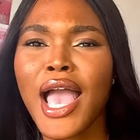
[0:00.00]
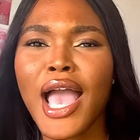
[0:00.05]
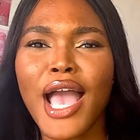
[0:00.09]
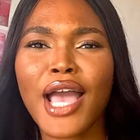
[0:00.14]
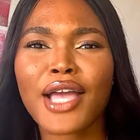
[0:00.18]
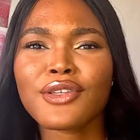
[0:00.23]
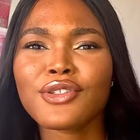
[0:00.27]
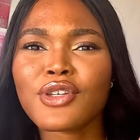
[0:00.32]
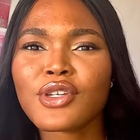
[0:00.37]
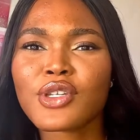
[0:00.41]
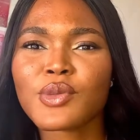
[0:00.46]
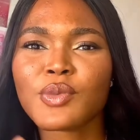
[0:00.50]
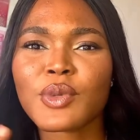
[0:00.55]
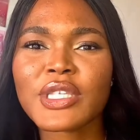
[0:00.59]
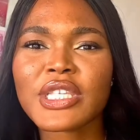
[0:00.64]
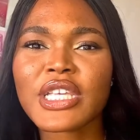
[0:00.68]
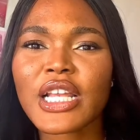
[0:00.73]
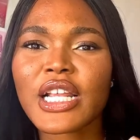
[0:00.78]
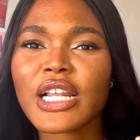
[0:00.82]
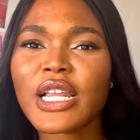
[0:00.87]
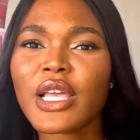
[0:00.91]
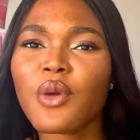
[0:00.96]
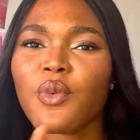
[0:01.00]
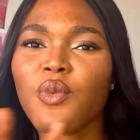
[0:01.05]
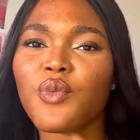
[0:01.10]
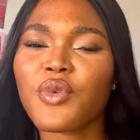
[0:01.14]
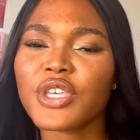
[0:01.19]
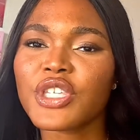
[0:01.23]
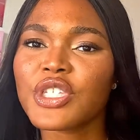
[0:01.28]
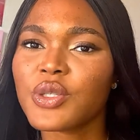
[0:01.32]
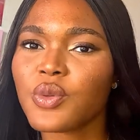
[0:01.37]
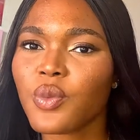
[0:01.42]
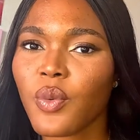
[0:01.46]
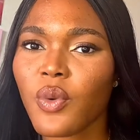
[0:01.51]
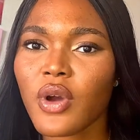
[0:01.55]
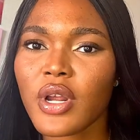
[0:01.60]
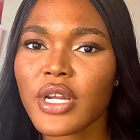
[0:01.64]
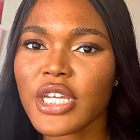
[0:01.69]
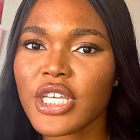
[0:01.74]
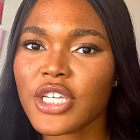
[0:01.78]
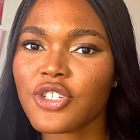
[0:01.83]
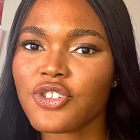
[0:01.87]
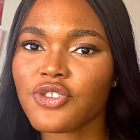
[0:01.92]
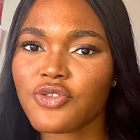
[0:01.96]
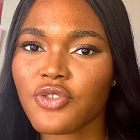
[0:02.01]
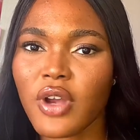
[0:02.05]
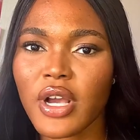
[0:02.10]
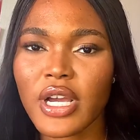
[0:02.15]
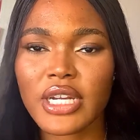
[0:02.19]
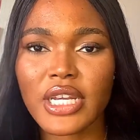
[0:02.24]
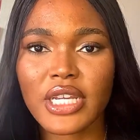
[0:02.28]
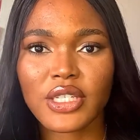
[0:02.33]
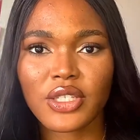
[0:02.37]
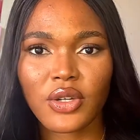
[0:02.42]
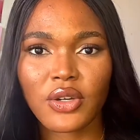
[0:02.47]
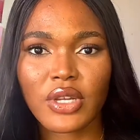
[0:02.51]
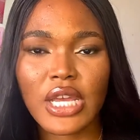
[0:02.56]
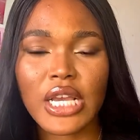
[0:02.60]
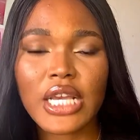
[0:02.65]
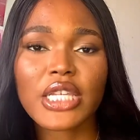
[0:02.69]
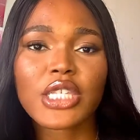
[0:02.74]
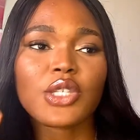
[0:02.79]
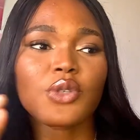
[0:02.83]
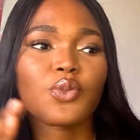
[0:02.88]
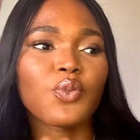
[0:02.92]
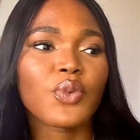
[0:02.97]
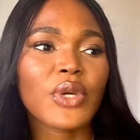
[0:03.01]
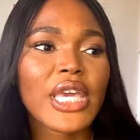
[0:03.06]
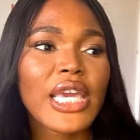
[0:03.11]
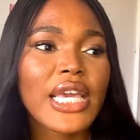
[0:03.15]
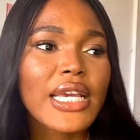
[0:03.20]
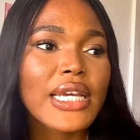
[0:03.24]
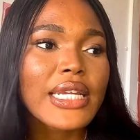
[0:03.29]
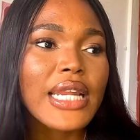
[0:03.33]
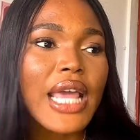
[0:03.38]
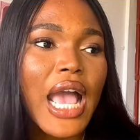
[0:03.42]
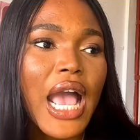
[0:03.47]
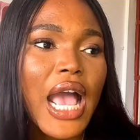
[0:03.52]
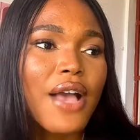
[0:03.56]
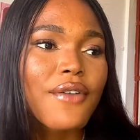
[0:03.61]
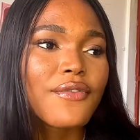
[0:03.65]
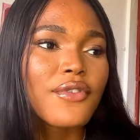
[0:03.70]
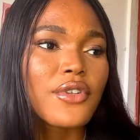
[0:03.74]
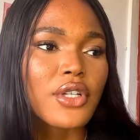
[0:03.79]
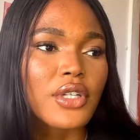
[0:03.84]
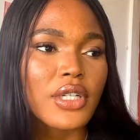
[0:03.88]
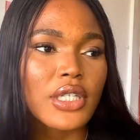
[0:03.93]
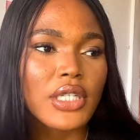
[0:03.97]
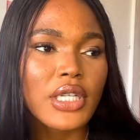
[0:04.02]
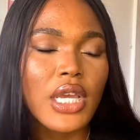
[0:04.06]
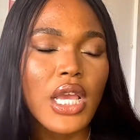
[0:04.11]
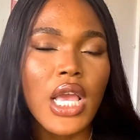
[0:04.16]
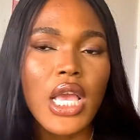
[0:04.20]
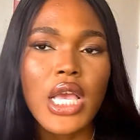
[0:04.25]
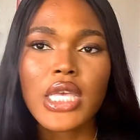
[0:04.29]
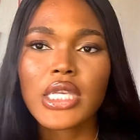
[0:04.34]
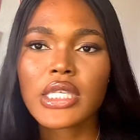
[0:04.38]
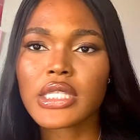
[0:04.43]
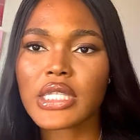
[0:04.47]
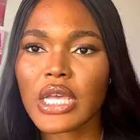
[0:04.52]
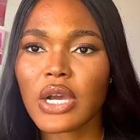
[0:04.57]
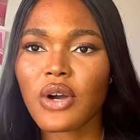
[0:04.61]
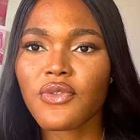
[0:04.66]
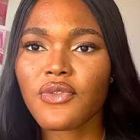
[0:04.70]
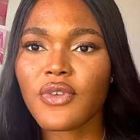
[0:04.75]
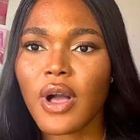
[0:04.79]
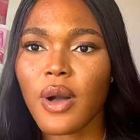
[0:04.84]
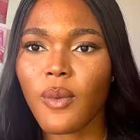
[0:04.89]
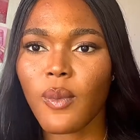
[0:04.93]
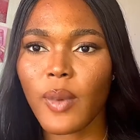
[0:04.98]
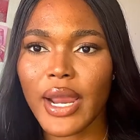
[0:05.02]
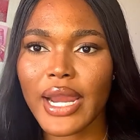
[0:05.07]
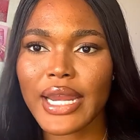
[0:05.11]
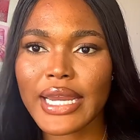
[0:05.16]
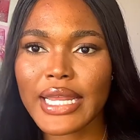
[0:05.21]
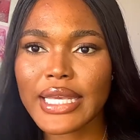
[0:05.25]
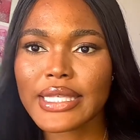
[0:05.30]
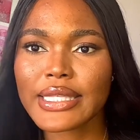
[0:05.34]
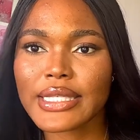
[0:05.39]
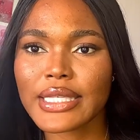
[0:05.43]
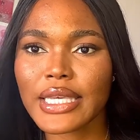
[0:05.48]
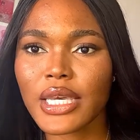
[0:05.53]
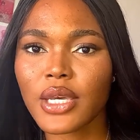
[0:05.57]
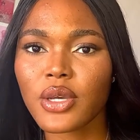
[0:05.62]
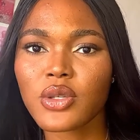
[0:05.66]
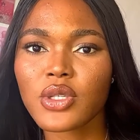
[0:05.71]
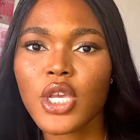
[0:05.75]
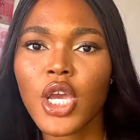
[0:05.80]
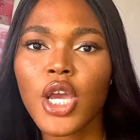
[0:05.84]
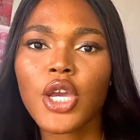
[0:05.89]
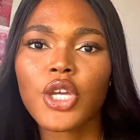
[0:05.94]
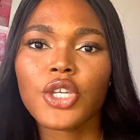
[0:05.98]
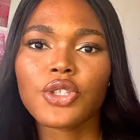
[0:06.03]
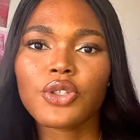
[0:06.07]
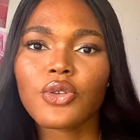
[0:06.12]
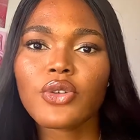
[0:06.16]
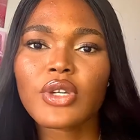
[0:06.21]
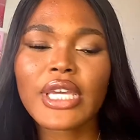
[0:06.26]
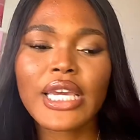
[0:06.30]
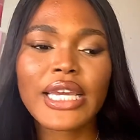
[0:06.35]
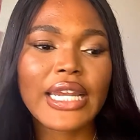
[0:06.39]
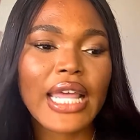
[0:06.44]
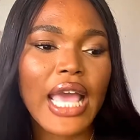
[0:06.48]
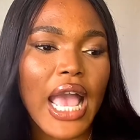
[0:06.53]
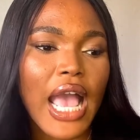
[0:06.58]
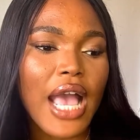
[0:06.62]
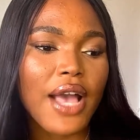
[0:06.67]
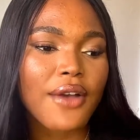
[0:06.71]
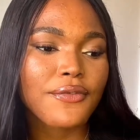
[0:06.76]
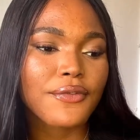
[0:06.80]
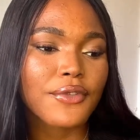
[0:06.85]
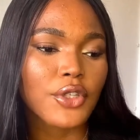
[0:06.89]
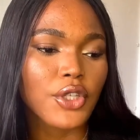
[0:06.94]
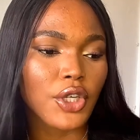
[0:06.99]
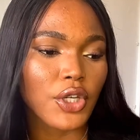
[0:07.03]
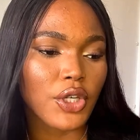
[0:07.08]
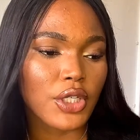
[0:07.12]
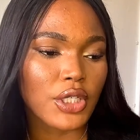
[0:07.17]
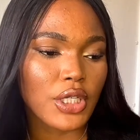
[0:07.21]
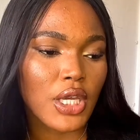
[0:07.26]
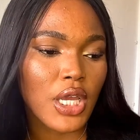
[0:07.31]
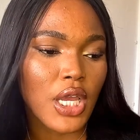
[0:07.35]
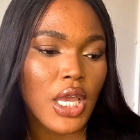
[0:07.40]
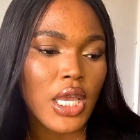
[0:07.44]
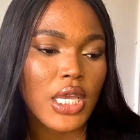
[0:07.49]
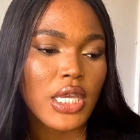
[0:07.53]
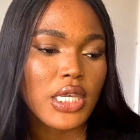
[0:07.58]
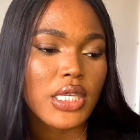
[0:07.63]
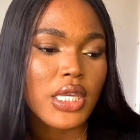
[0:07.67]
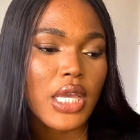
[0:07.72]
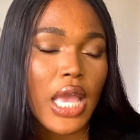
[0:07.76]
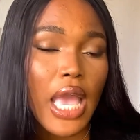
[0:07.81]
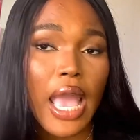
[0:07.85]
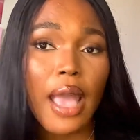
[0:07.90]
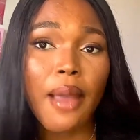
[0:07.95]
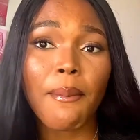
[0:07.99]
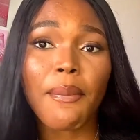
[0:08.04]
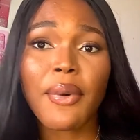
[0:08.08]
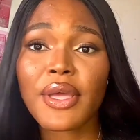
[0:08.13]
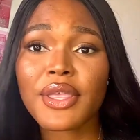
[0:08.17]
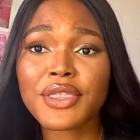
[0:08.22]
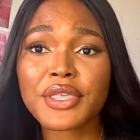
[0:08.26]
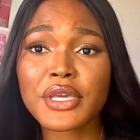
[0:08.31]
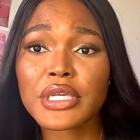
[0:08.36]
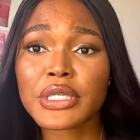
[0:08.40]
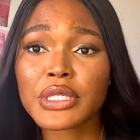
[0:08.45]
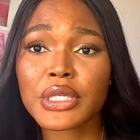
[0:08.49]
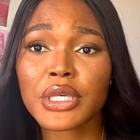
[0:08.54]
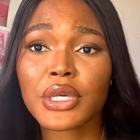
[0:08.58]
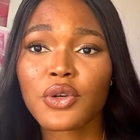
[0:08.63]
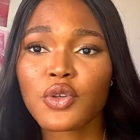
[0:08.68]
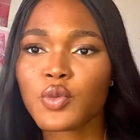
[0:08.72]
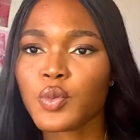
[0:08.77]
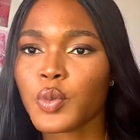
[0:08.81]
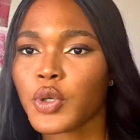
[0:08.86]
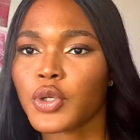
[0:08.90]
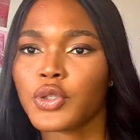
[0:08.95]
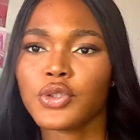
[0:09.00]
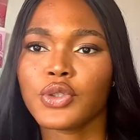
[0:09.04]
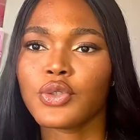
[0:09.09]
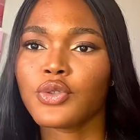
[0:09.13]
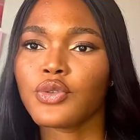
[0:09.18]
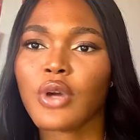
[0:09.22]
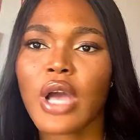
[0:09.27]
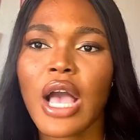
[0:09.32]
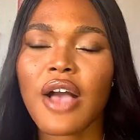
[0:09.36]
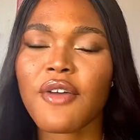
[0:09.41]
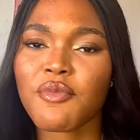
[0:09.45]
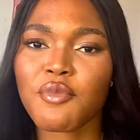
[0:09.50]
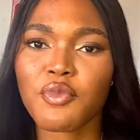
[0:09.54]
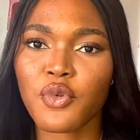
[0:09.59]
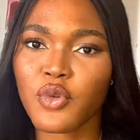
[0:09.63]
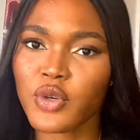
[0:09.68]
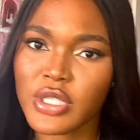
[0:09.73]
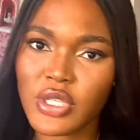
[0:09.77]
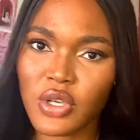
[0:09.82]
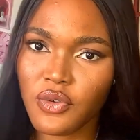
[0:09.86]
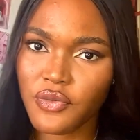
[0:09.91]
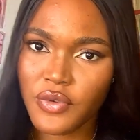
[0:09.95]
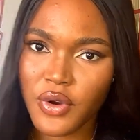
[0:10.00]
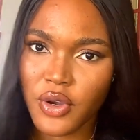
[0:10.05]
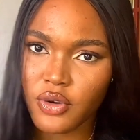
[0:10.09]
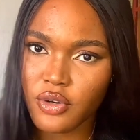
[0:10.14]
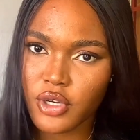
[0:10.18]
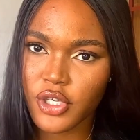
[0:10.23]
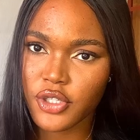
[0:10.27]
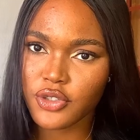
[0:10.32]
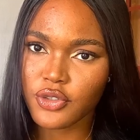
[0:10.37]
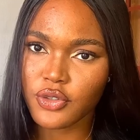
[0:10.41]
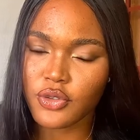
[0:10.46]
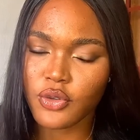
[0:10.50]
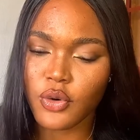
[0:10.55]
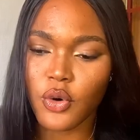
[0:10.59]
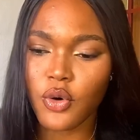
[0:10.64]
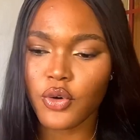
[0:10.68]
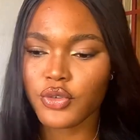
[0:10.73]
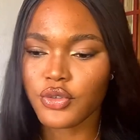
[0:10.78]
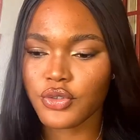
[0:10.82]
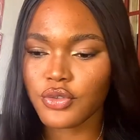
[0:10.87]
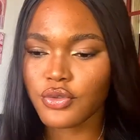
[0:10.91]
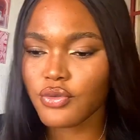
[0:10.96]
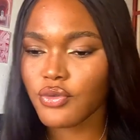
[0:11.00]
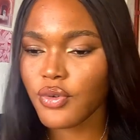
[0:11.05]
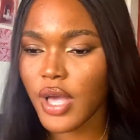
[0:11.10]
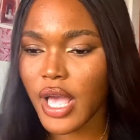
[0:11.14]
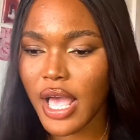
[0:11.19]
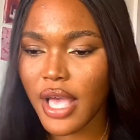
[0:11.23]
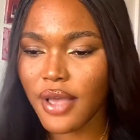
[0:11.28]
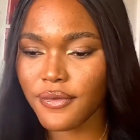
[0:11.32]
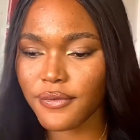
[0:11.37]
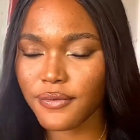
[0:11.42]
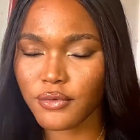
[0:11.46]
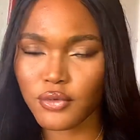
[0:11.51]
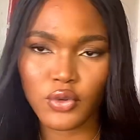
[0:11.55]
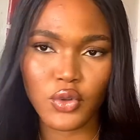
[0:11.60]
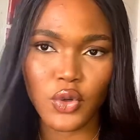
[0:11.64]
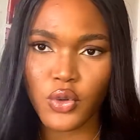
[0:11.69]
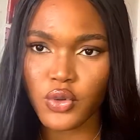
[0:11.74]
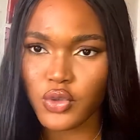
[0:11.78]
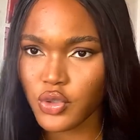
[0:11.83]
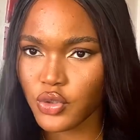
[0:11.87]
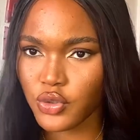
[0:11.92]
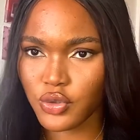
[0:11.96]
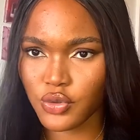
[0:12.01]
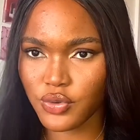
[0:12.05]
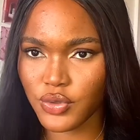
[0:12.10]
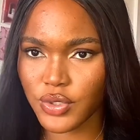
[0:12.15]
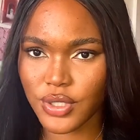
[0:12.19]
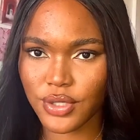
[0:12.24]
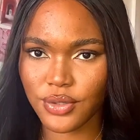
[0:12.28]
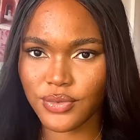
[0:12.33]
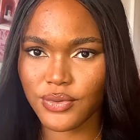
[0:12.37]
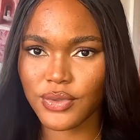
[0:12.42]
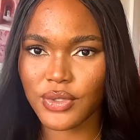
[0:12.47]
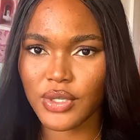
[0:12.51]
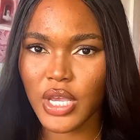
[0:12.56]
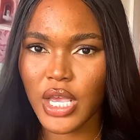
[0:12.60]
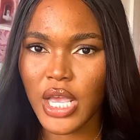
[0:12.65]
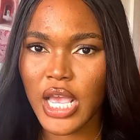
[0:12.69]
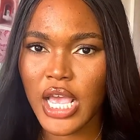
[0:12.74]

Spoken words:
and just basically which one is stronger than the other, because we could have good self-awareness skills. You can have good empathy skills, but you have poor self-regulation, or you have low social skills.